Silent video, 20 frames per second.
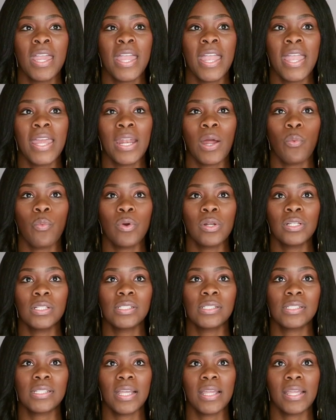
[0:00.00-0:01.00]
And I want to
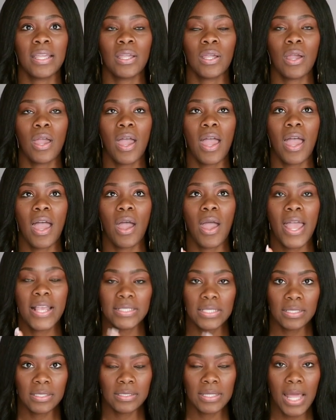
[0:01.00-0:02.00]
say as
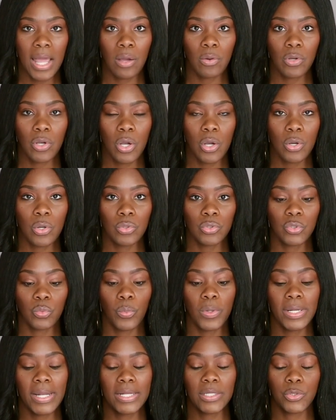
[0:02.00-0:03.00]
a style coach,
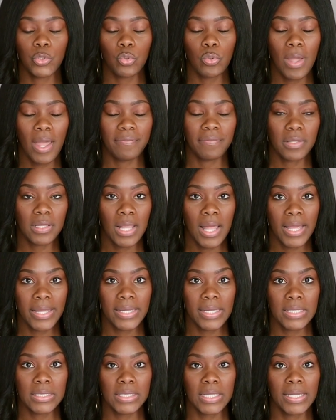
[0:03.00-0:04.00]
when I do have
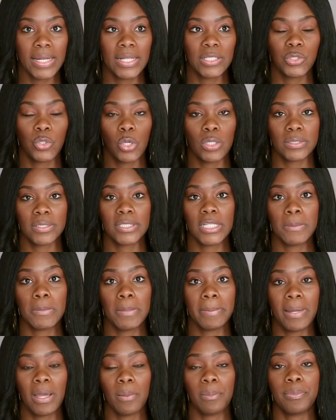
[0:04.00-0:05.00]
clients and I talk to them
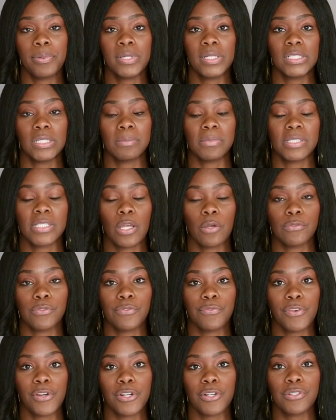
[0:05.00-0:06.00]
about putting themselves
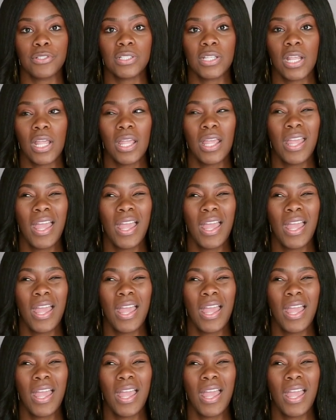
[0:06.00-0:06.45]
first,